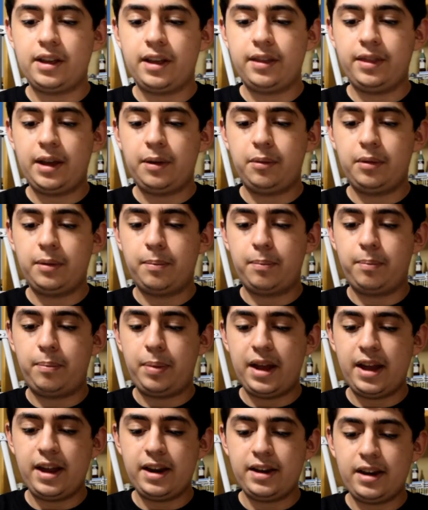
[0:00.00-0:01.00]
and they would
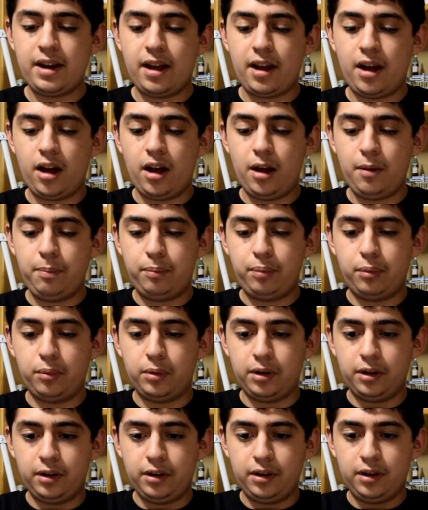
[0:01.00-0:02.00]
bend
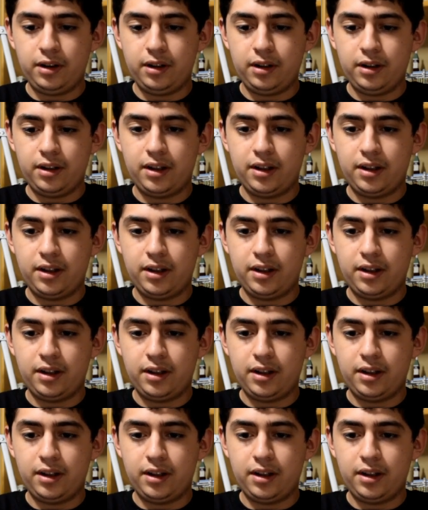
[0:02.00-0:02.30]
upward